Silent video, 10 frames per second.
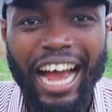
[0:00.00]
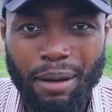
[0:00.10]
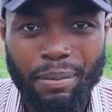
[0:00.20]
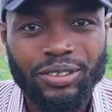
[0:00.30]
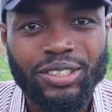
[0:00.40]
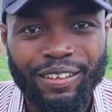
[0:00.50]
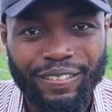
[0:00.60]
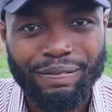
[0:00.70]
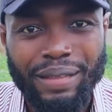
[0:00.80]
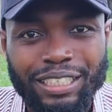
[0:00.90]
about
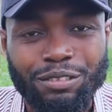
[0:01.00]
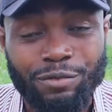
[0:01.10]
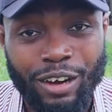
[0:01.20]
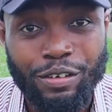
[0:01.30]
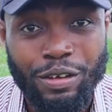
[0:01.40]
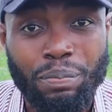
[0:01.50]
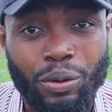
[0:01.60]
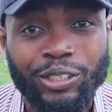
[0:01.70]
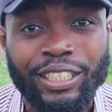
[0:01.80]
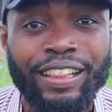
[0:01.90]
something that's very
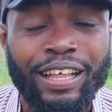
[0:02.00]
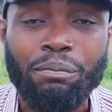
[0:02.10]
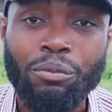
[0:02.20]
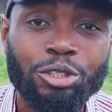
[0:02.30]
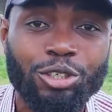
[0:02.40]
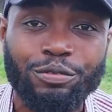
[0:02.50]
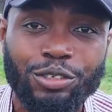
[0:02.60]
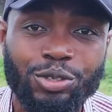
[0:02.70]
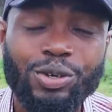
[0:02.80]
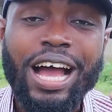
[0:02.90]
important that most of
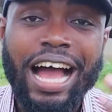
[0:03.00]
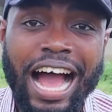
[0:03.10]
you